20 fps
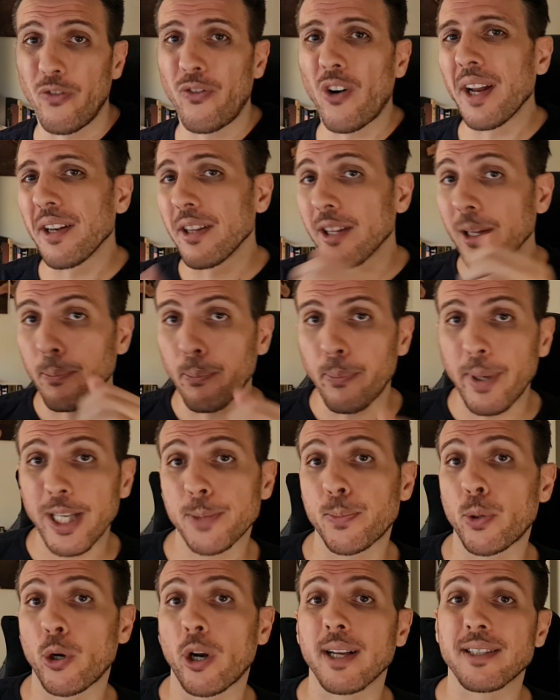finding the
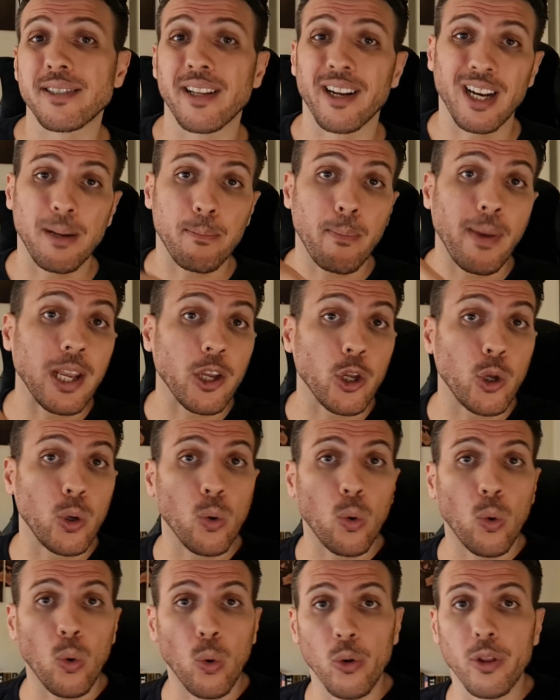best products that are going to make
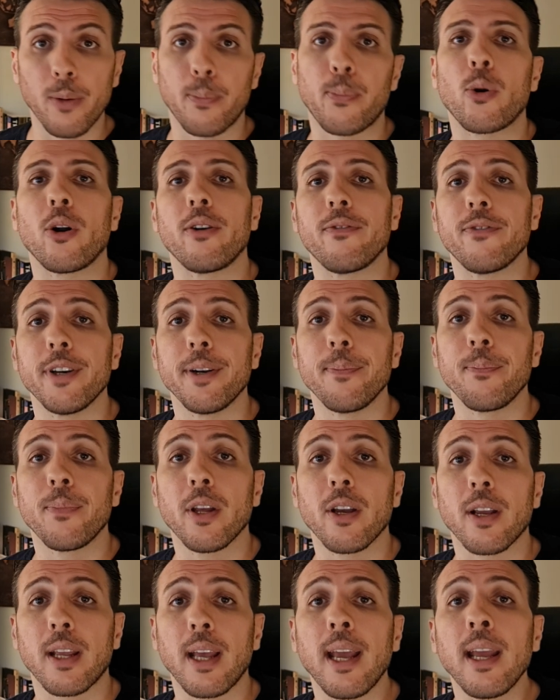you all the profit,
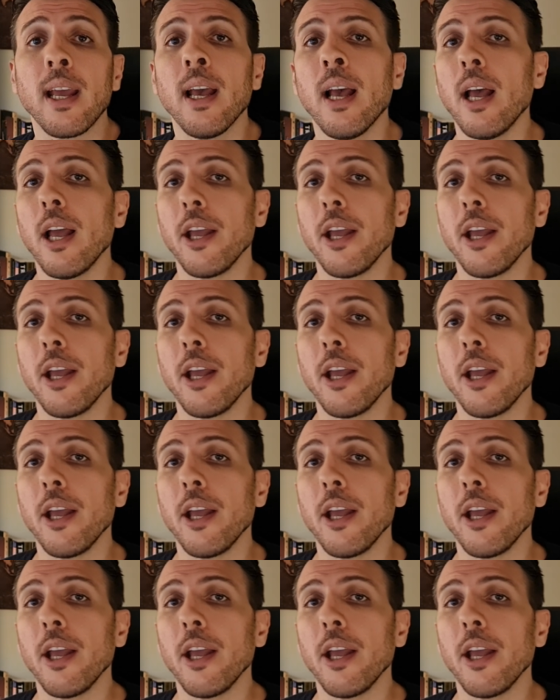okay?